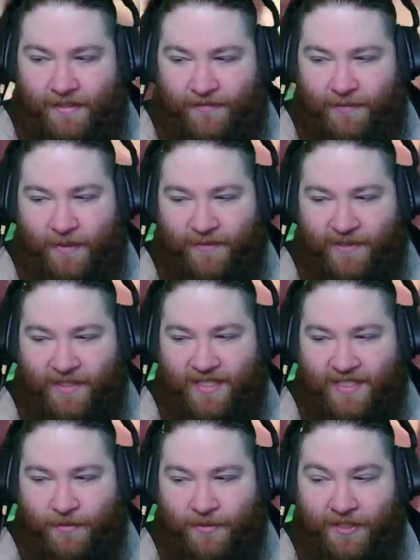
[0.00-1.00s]
Feel bad for the guys
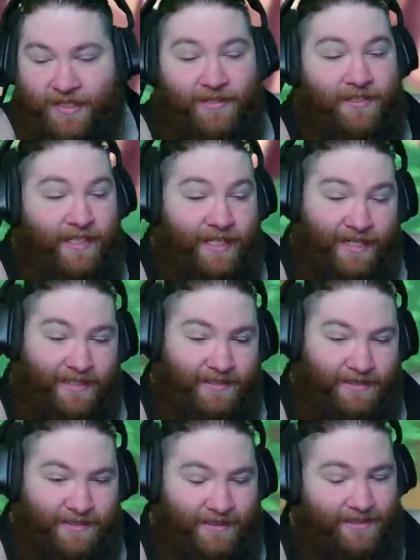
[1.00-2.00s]
that work here. Yeah,
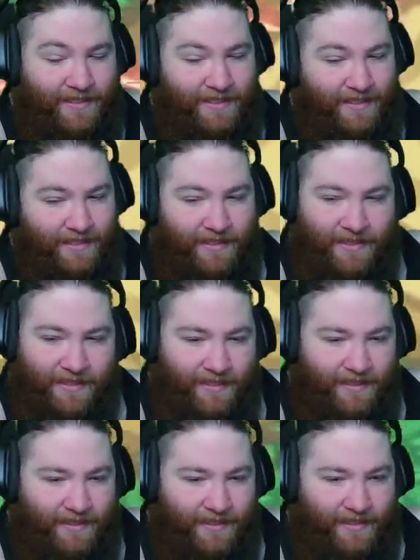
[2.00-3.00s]
it's
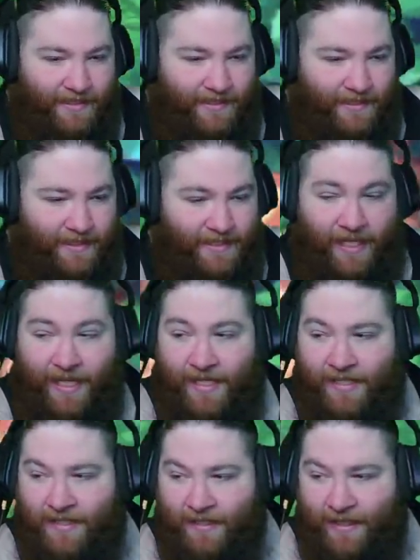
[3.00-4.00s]
hot
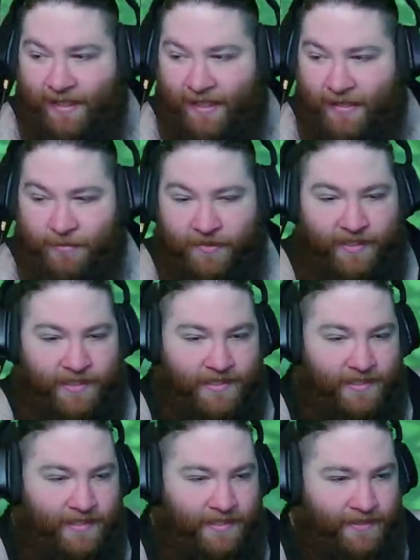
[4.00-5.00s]
in a lot of places.